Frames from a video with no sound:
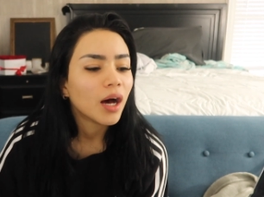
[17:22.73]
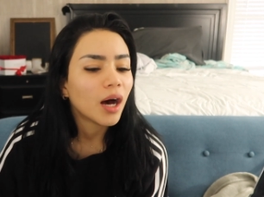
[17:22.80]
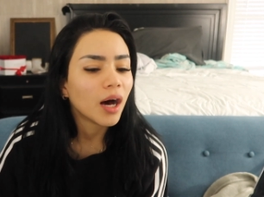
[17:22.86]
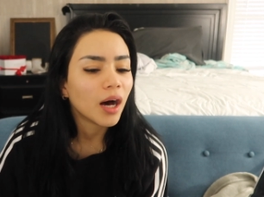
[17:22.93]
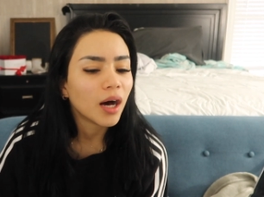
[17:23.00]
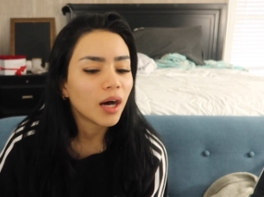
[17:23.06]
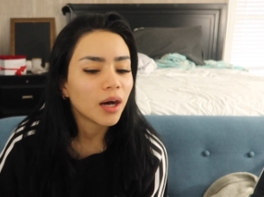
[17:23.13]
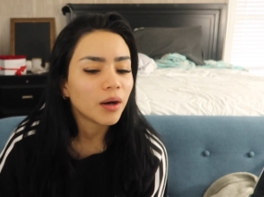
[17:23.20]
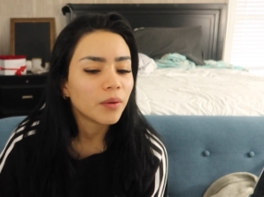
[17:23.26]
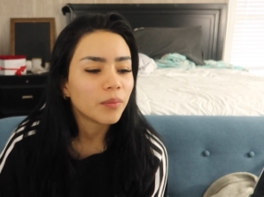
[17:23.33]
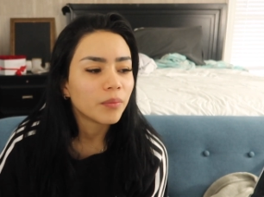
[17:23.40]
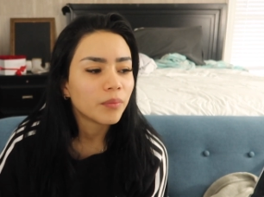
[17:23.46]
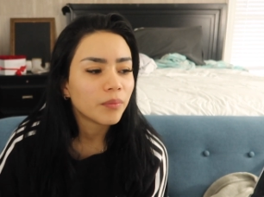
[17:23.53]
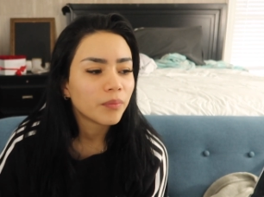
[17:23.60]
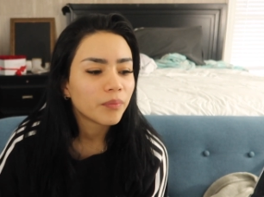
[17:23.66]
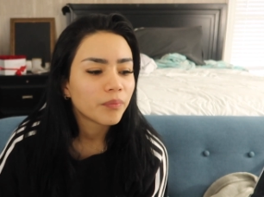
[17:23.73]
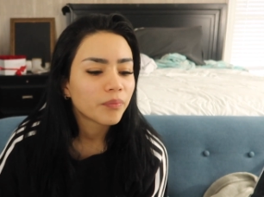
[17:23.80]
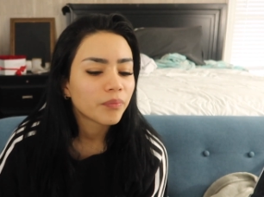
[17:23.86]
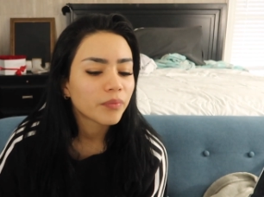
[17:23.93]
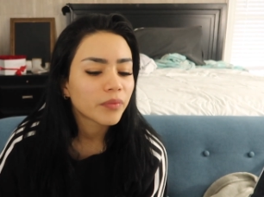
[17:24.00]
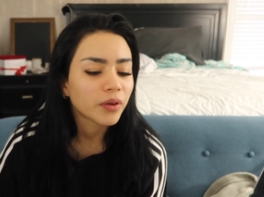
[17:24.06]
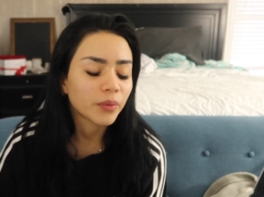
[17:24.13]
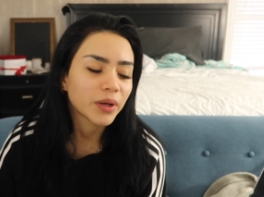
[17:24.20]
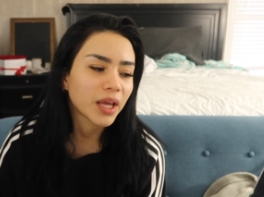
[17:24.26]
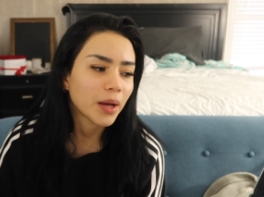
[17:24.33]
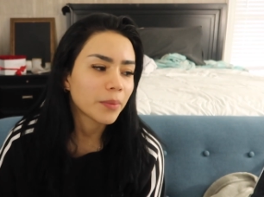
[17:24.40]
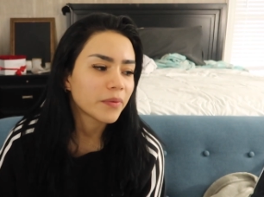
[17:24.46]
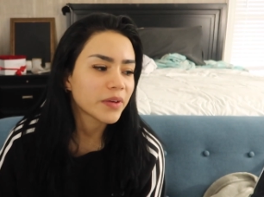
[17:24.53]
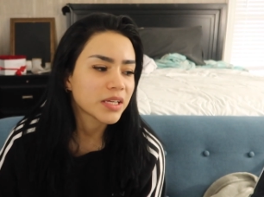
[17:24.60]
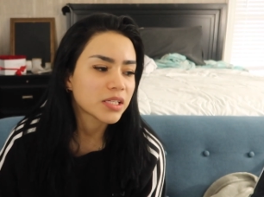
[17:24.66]
Um, so
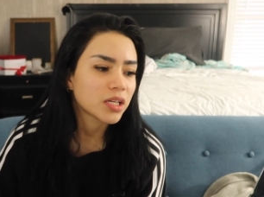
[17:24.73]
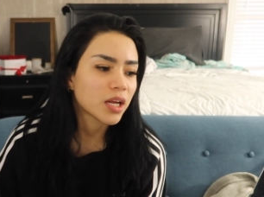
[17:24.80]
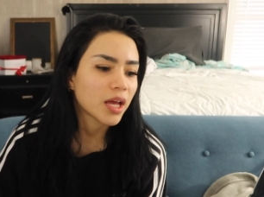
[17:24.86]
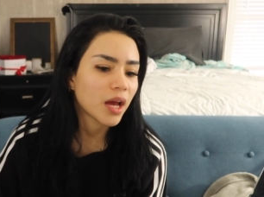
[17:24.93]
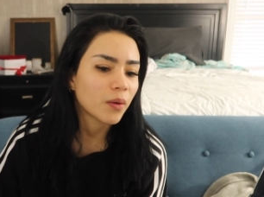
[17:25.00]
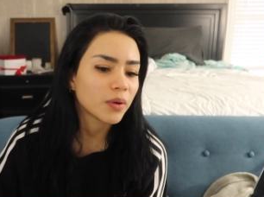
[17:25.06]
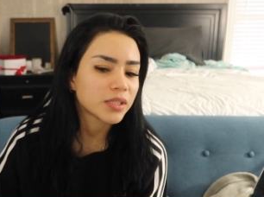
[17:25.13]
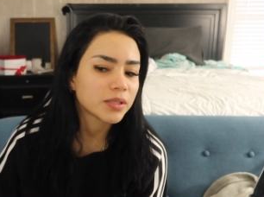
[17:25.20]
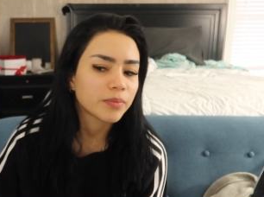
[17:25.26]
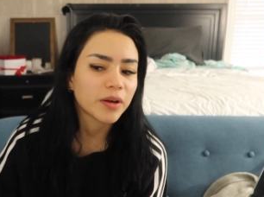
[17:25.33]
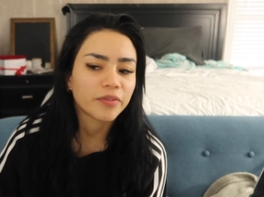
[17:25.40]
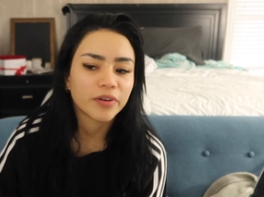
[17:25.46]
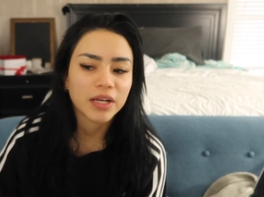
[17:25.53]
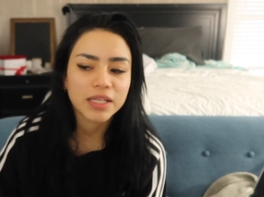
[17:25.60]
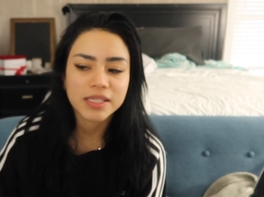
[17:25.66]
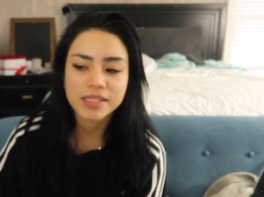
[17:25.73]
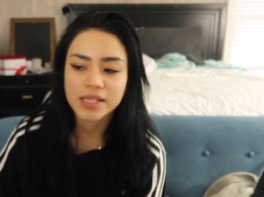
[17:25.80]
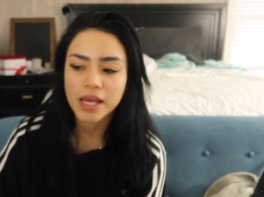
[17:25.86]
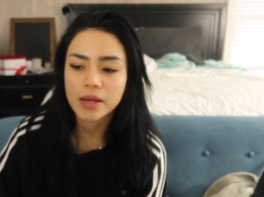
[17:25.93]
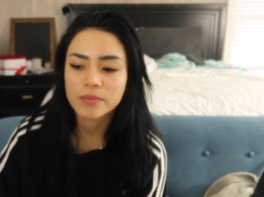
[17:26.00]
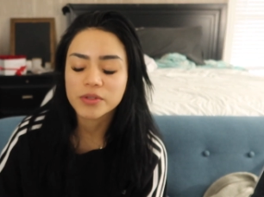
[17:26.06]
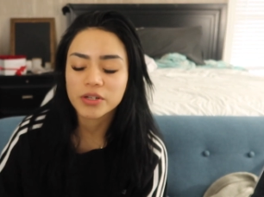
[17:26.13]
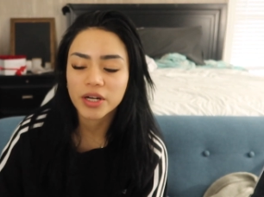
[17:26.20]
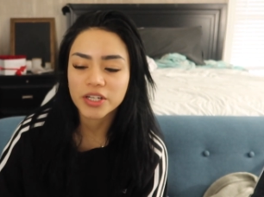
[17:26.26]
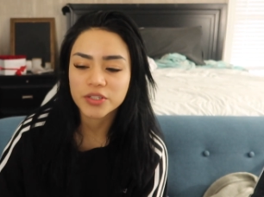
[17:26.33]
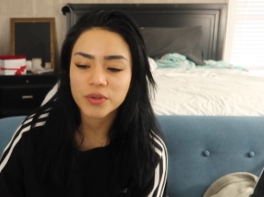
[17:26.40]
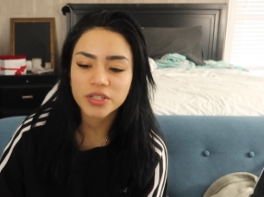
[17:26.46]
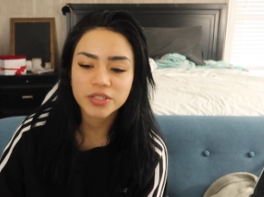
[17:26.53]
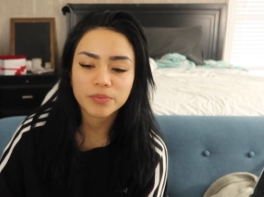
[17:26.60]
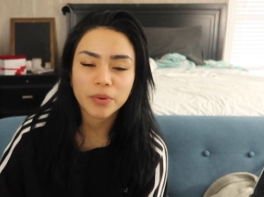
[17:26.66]
recap of yesterday, I went to my friend Sam's
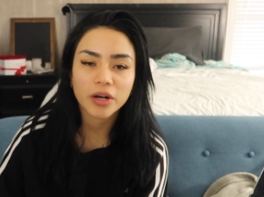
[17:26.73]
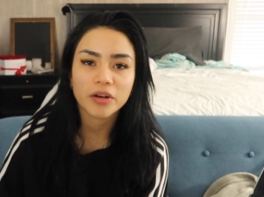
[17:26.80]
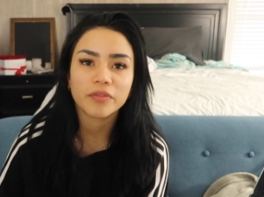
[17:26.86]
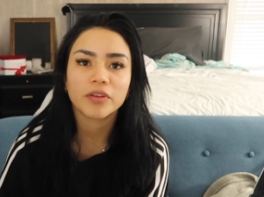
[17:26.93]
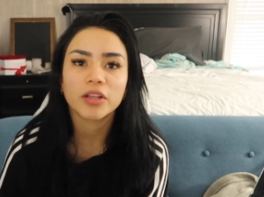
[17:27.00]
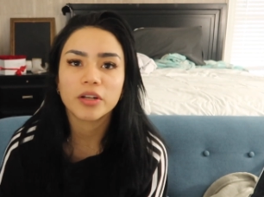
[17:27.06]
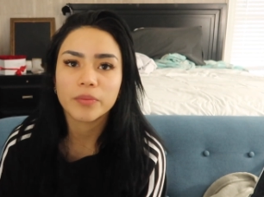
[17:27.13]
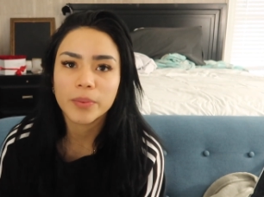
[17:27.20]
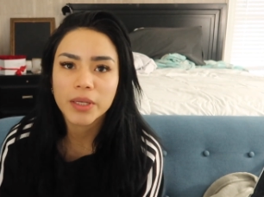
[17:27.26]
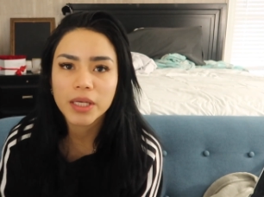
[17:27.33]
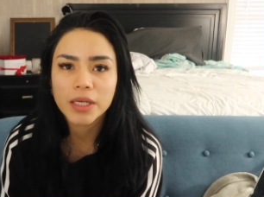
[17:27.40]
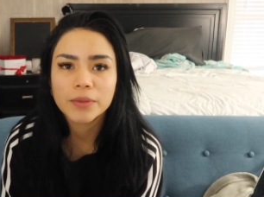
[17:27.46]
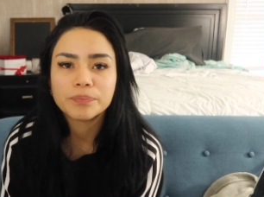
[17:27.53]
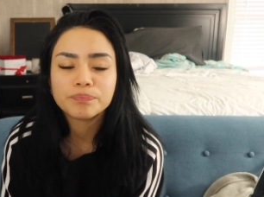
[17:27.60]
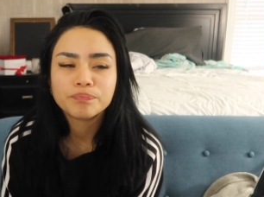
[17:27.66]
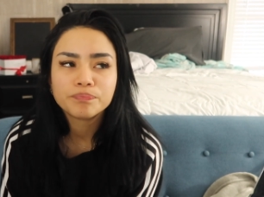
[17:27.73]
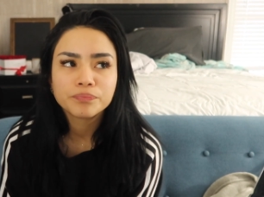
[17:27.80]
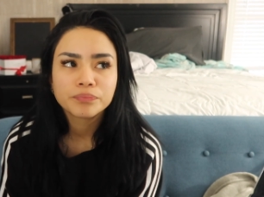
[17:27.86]
graduation party for a little bit.